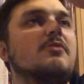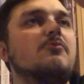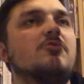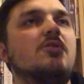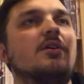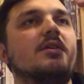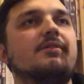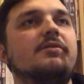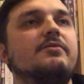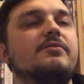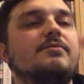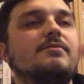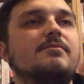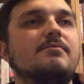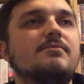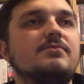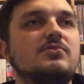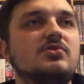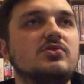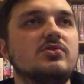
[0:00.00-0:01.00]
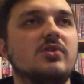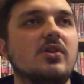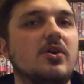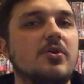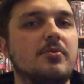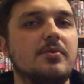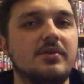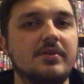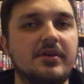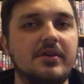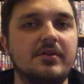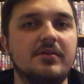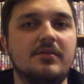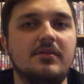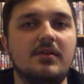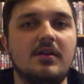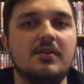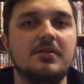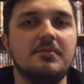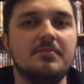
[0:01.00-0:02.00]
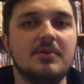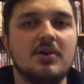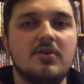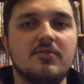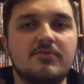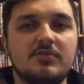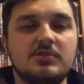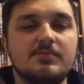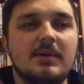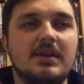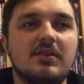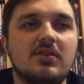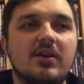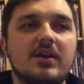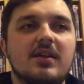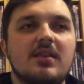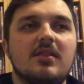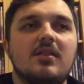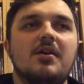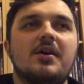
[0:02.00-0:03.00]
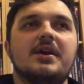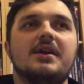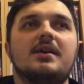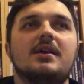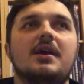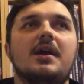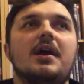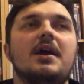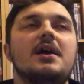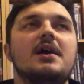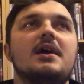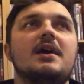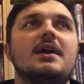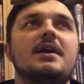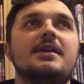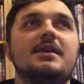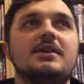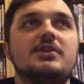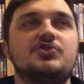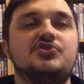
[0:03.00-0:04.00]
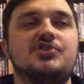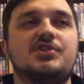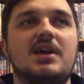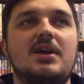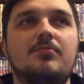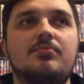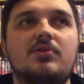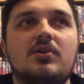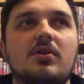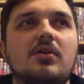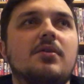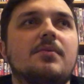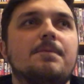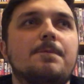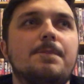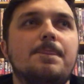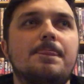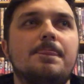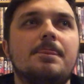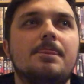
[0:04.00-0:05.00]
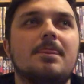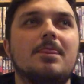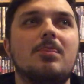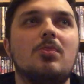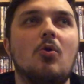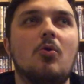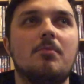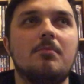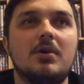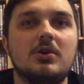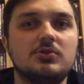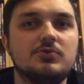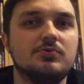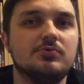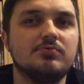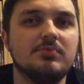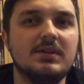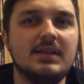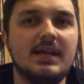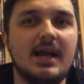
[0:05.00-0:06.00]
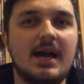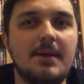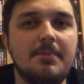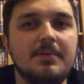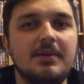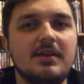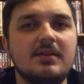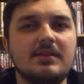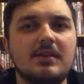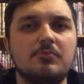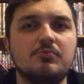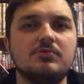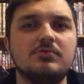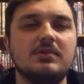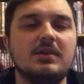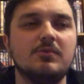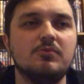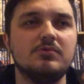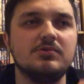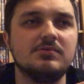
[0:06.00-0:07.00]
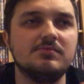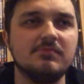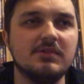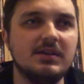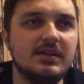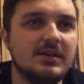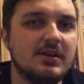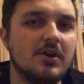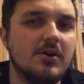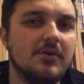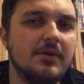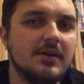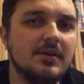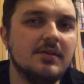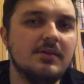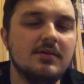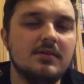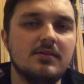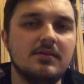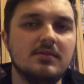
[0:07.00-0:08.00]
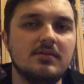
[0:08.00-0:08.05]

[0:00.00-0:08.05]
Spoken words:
kind of slow and a bit over-explained. Like in each chapter, not much was really happening. It wasn't really going